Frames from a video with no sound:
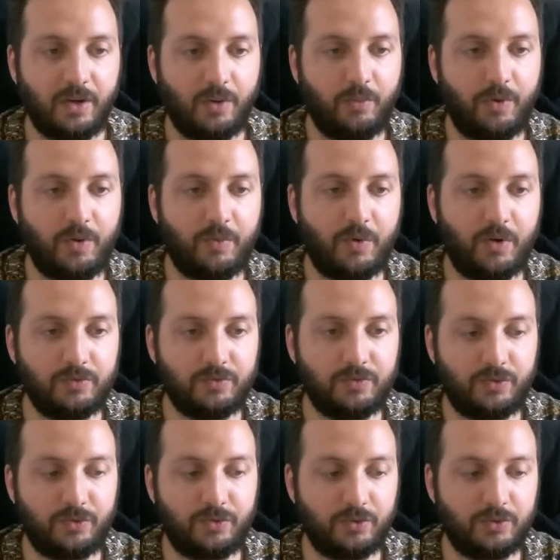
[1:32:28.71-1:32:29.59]
we want
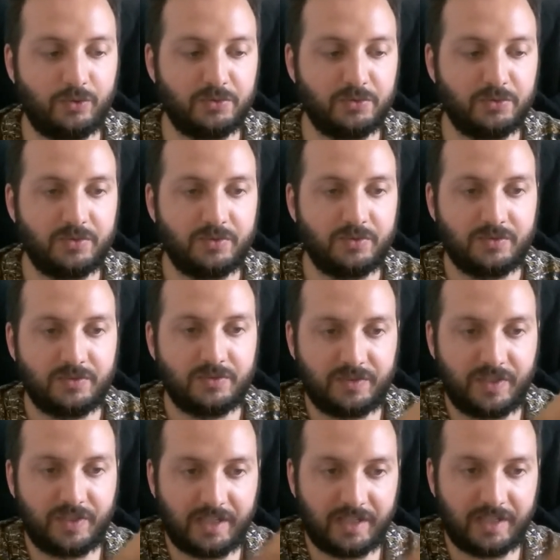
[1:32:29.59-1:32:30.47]
to
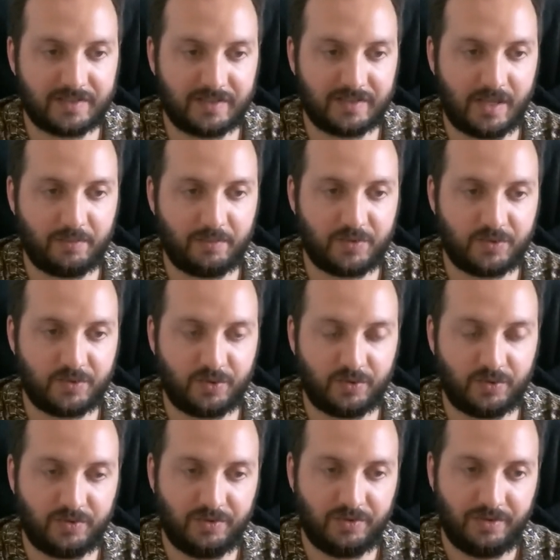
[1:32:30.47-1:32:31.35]
take a
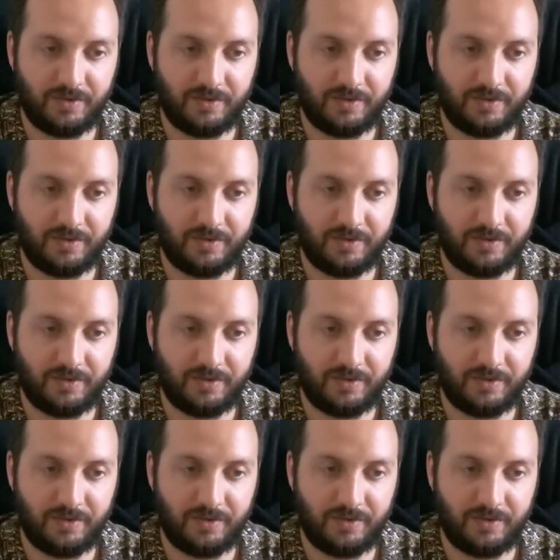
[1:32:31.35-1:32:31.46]
snapshot